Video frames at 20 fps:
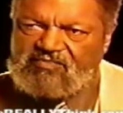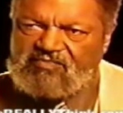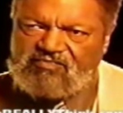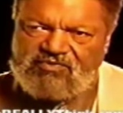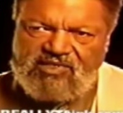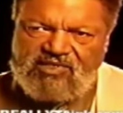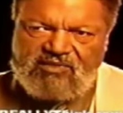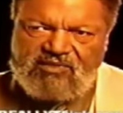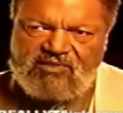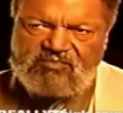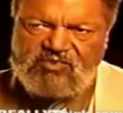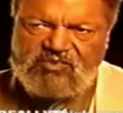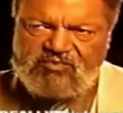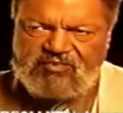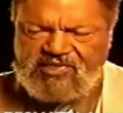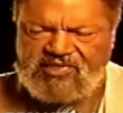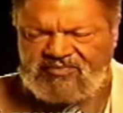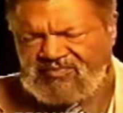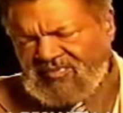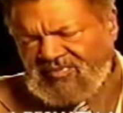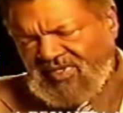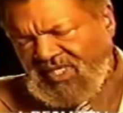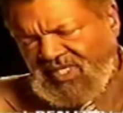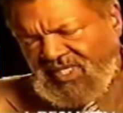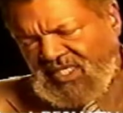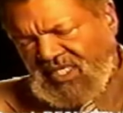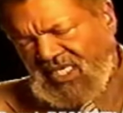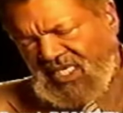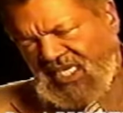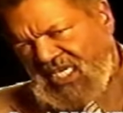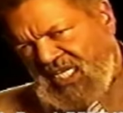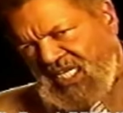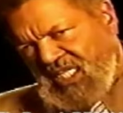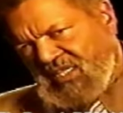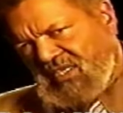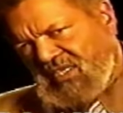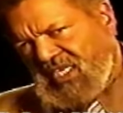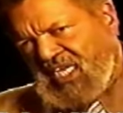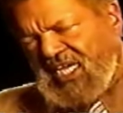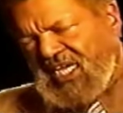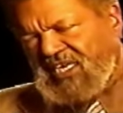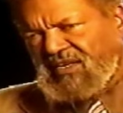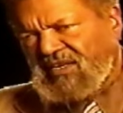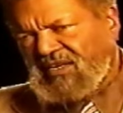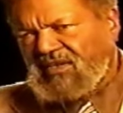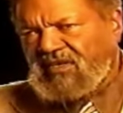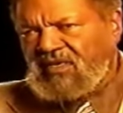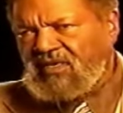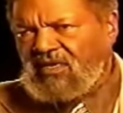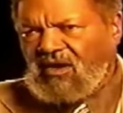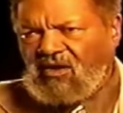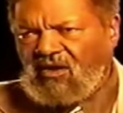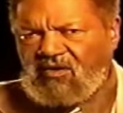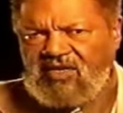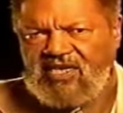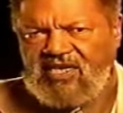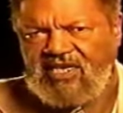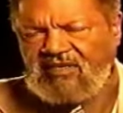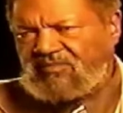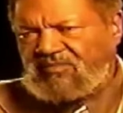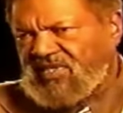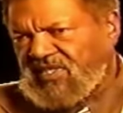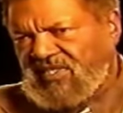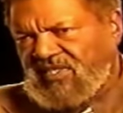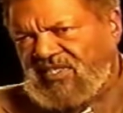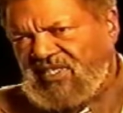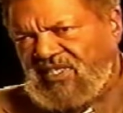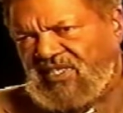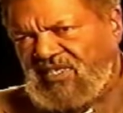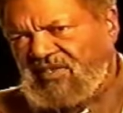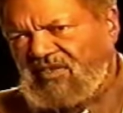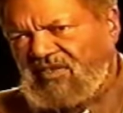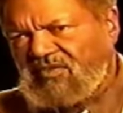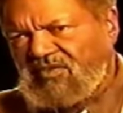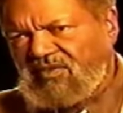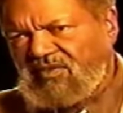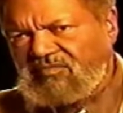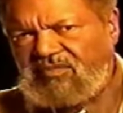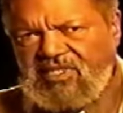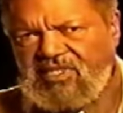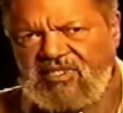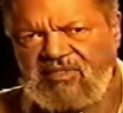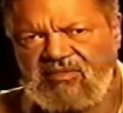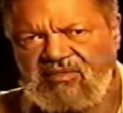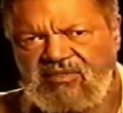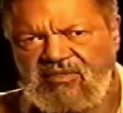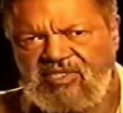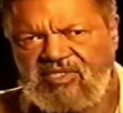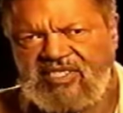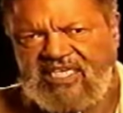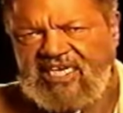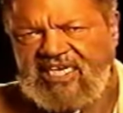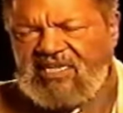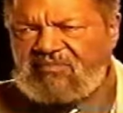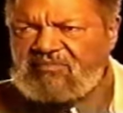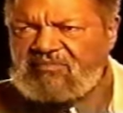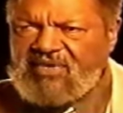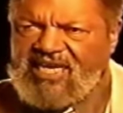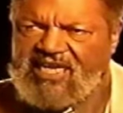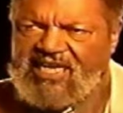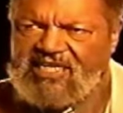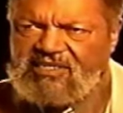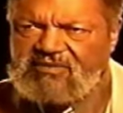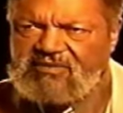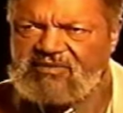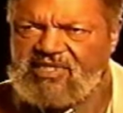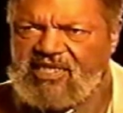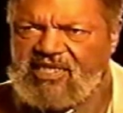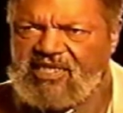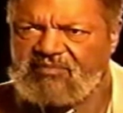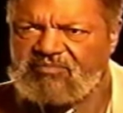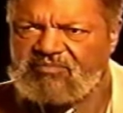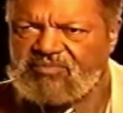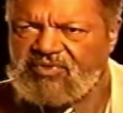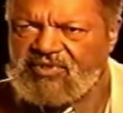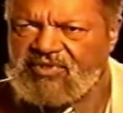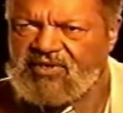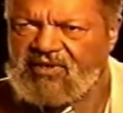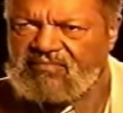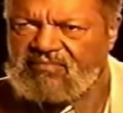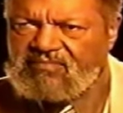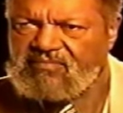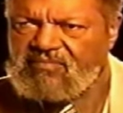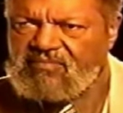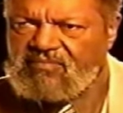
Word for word: the freedom movement, and they had all kind of military equipment, sandbags we had put up,